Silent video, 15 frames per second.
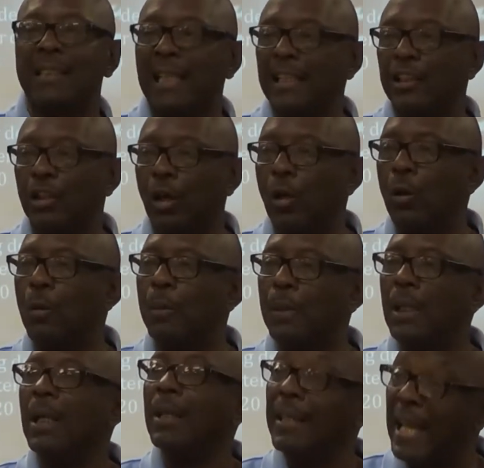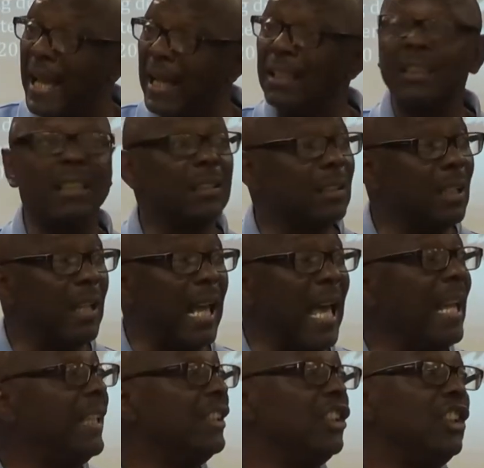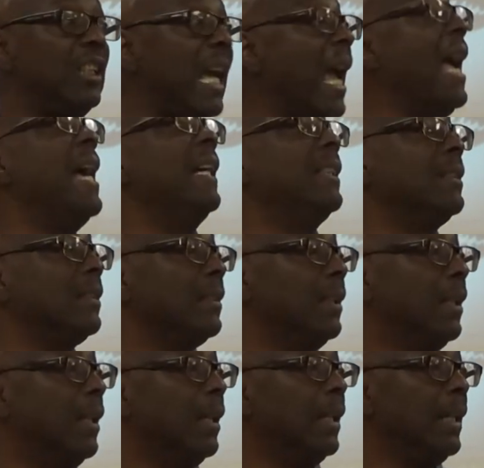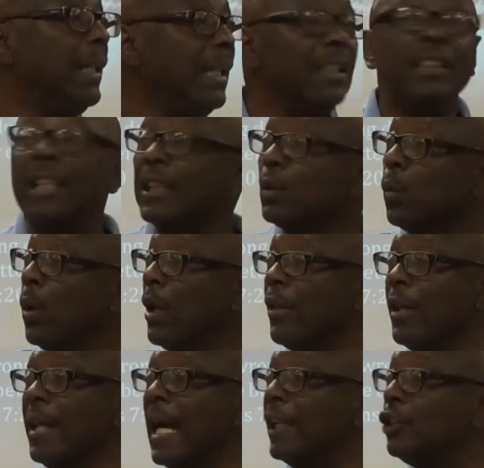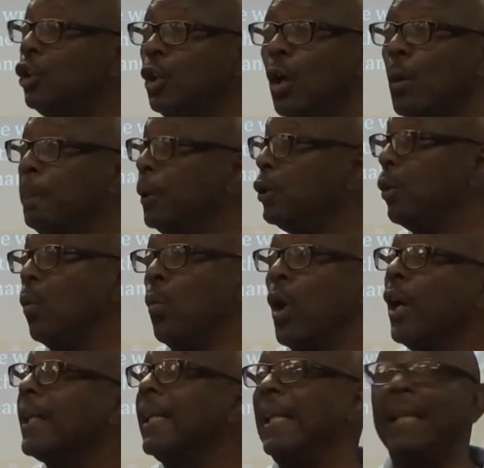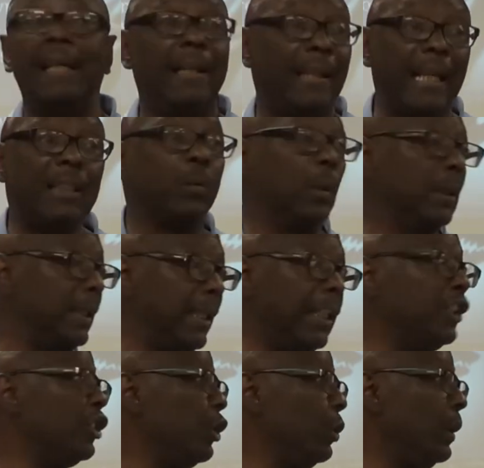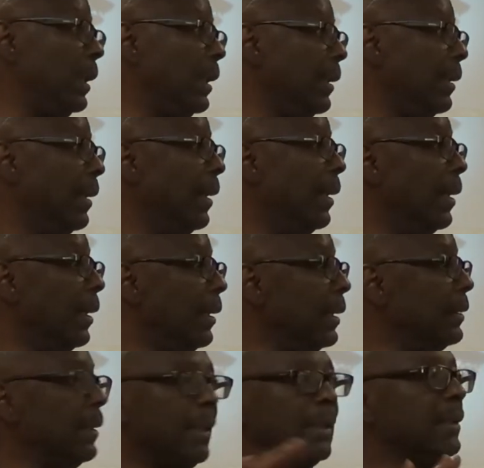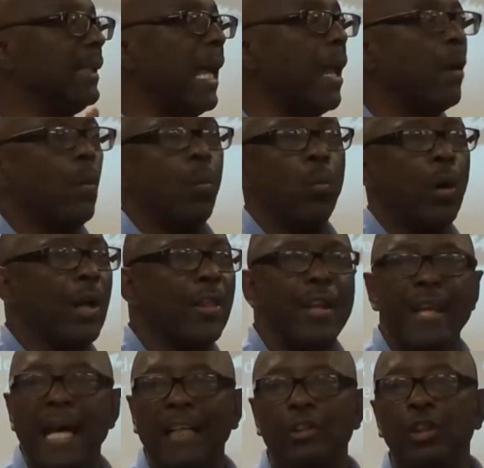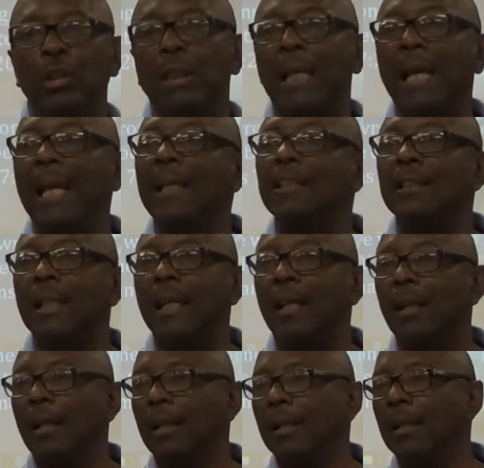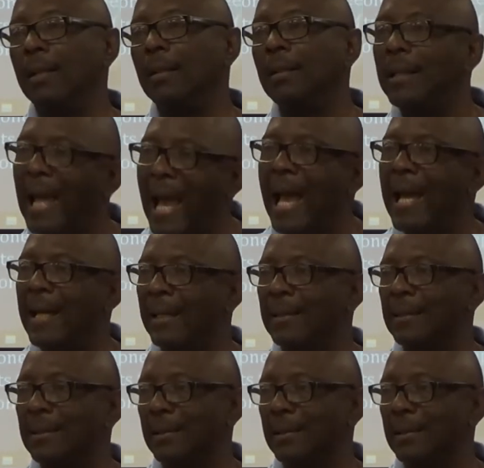stay sober. The answer to that is yes. It's just whether or not you're gonna put the work in. That's what the issue is. It's not whether or not you can stay clean. Yes.